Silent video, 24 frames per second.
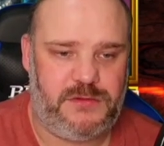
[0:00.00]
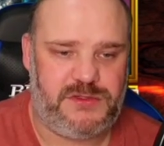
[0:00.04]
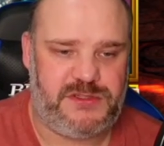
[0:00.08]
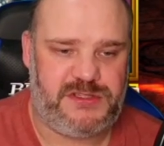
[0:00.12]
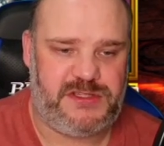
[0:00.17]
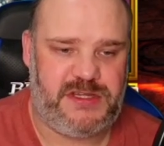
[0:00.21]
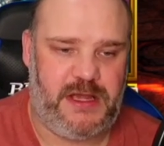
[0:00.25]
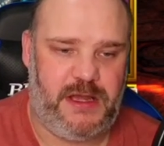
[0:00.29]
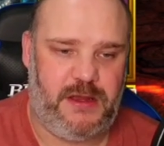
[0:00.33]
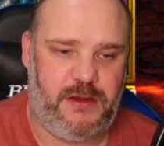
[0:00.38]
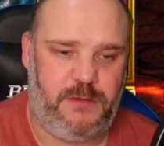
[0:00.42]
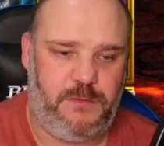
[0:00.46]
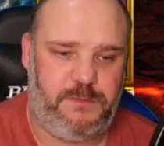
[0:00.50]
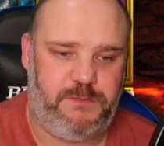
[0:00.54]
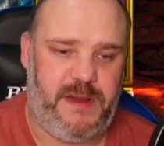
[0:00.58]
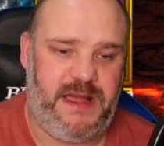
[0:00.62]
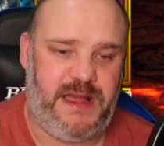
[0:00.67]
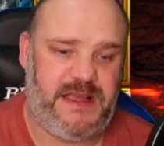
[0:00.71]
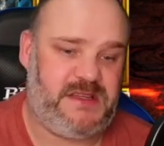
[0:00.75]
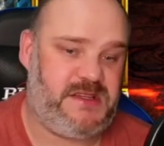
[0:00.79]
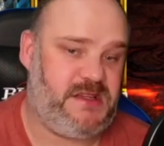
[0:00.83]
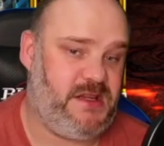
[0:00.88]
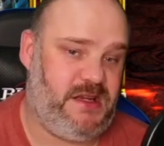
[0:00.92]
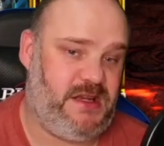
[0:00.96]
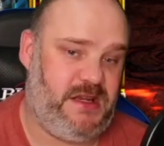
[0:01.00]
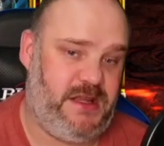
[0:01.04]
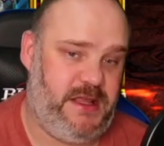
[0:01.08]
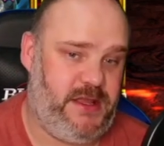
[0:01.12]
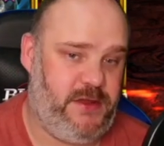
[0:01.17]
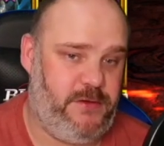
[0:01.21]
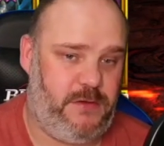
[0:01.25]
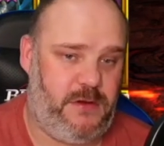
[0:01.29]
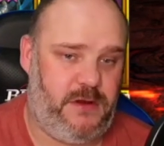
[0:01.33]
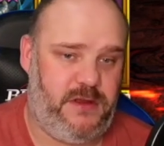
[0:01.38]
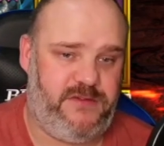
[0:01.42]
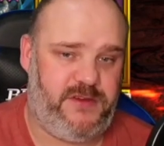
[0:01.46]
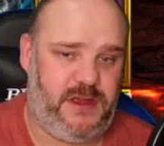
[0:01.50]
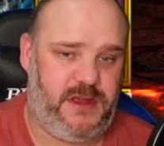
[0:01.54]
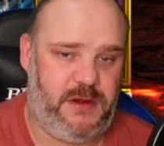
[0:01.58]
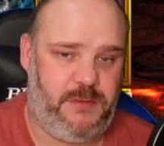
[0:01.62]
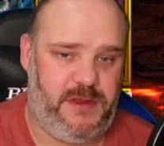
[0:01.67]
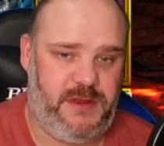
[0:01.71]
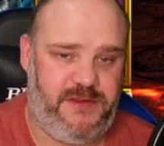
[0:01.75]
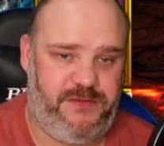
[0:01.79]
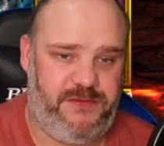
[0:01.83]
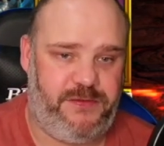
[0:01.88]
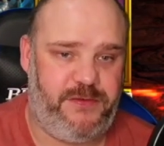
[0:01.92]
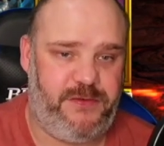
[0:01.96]
So basically you're either going to
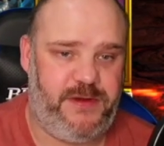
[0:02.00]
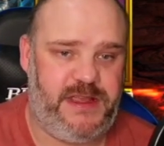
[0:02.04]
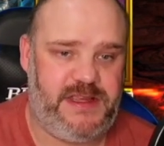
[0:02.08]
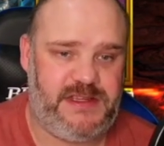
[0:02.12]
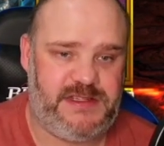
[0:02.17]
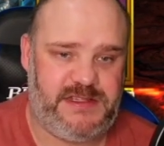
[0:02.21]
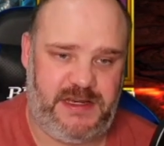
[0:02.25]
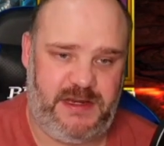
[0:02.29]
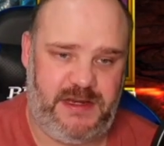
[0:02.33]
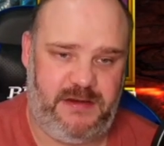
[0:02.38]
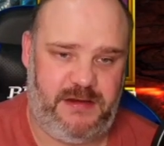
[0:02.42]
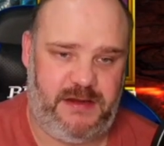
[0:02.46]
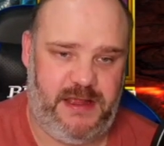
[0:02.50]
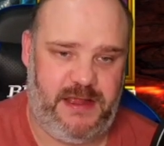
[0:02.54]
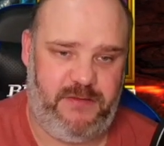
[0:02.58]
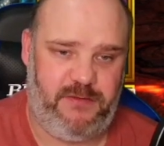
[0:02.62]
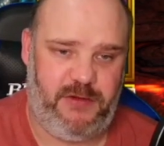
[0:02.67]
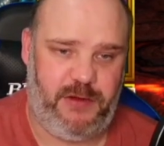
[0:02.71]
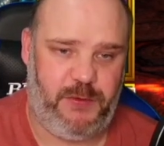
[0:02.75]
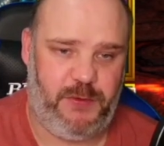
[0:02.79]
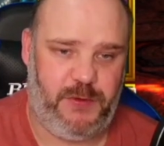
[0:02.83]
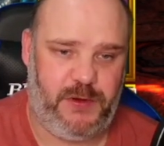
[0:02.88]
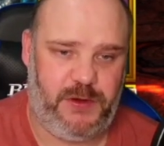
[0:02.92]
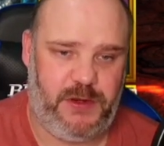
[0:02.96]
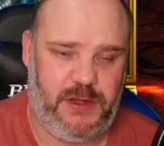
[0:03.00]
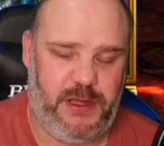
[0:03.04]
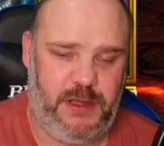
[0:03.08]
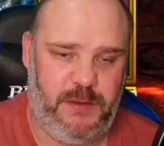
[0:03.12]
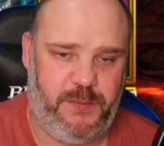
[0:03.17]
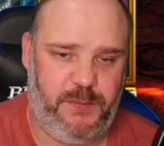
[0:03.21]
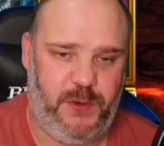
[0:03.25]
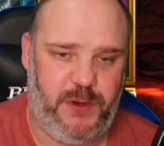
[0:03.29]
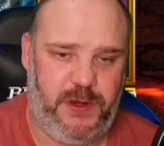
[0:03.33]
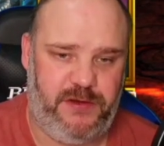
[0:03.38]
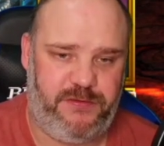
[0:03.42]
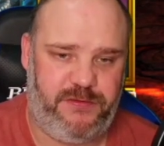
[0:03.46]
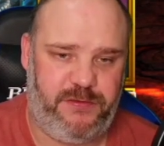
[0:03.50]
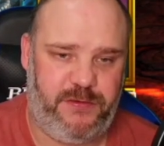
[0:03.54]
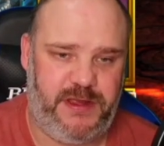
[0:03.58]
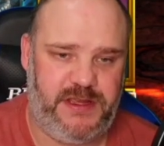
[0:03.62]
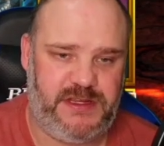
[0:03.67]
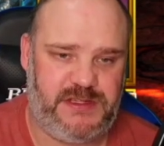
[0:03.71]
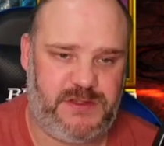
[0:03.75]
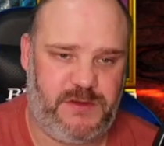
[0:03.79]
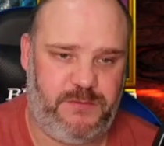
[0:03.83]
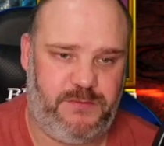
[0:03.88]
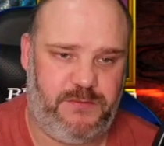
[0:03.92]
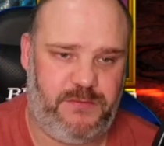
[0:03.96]
be freezing everybody, putting a
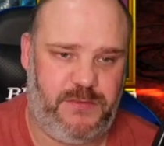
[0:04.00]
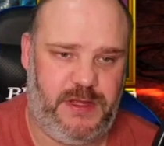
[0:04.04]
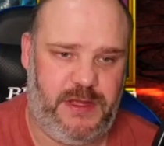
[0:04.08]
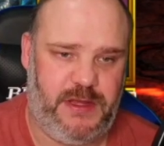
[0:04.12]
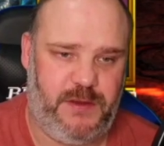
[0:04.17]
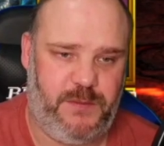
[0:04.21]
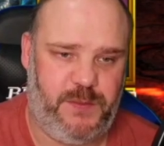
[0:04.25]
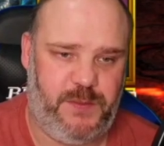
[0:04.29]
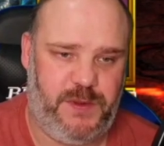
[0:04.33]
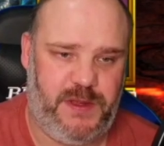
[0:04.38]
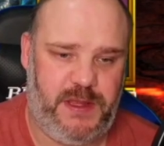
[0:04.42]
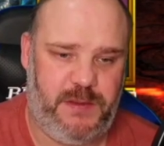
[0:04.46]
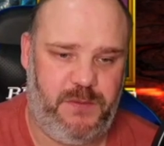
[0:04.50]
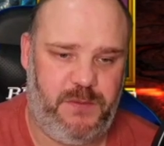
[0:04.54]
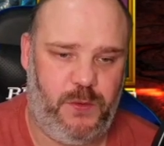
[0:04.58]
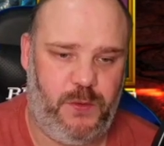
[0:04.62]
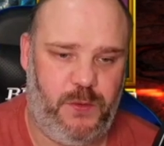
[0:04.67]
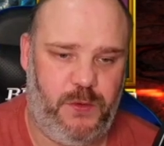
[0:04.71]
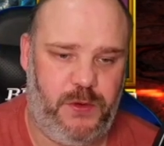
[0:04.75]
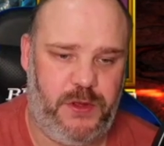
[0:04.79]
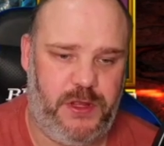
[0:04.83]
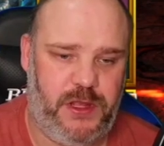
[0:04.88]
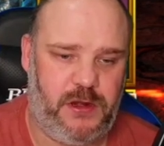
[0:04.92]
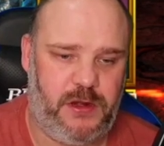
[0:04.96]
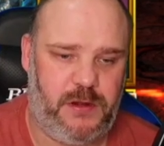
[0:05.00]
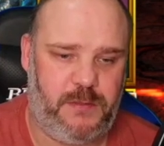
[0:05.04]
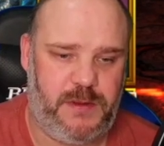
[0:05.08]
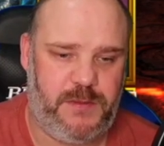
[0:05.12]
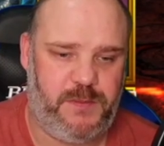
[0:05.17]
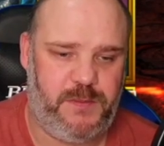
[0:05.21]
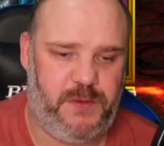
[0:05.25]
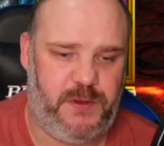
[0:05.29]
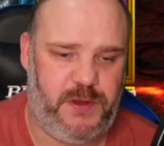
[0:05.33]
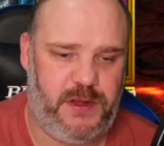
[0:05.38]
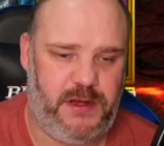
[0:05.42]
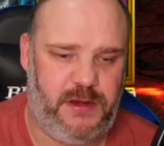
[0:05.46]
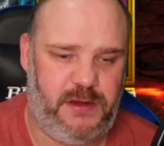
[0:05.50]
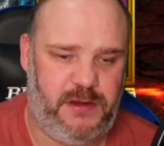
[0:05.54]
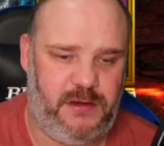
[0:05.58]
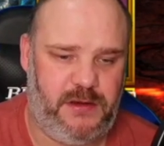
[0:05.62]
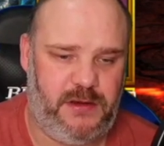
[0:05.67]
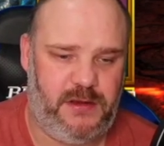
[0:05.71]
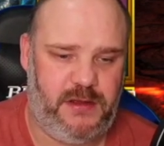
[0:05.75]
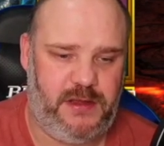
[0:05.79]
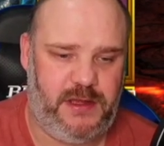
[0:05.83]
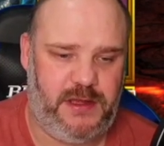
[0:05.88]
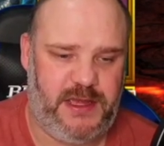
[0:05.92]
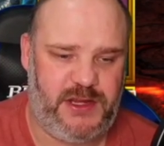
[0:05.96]
freeze on people, or you're going to be putting
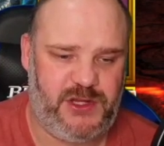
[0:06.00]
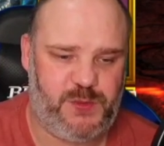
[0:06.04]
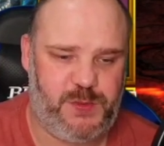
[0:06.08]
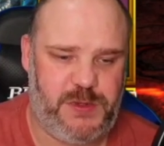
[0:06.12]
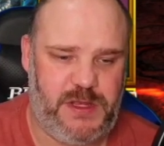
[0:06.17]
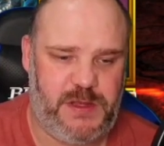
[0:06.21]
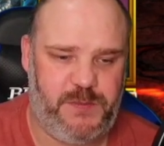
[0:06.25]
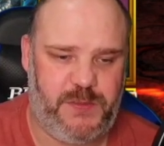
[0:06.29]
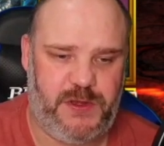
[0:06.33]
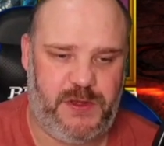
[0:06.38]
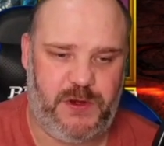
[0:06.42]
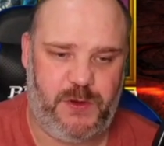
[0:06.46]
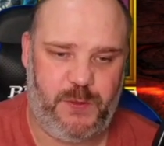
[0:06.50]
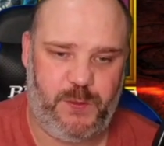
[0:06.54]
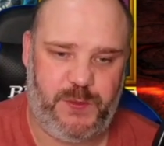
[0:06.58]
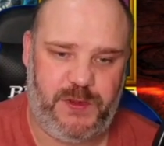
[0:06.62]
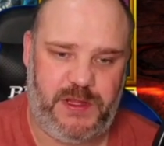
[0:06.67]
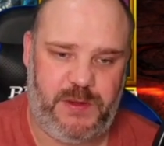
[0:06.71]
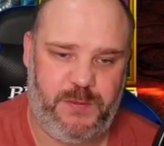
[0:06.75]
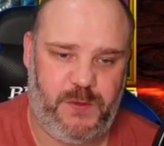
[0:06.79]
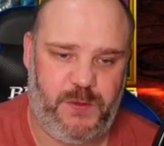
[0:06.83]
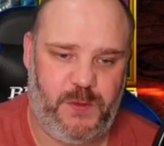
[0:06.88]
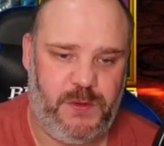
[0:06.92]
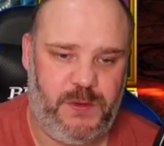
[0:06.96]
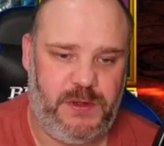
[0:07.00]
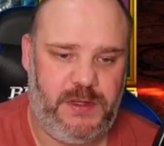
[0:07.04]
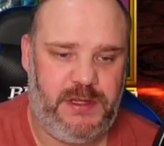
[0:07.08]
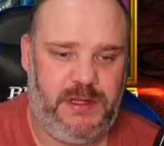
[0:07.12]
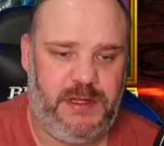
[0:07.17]
a HP burn on people.